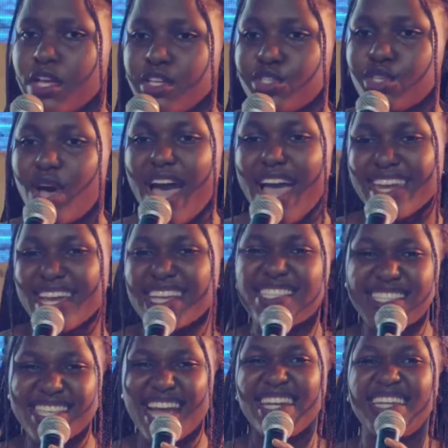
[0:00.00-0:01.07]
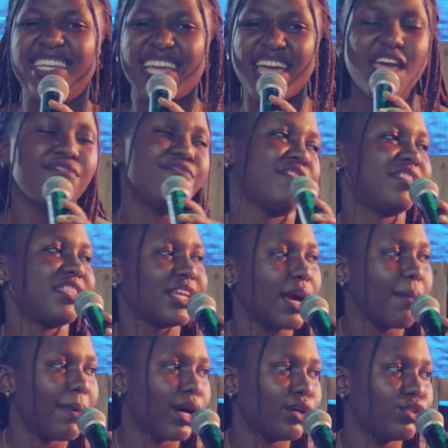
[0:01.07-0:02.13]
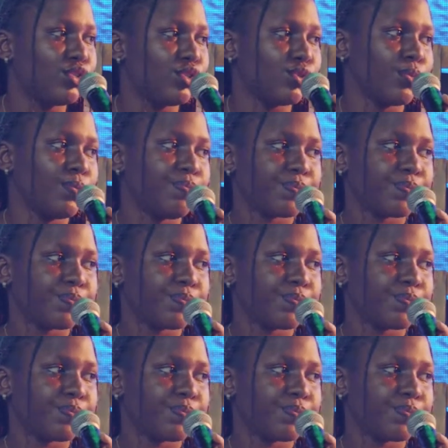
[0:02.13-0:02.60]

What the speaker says: So understanding everything about you,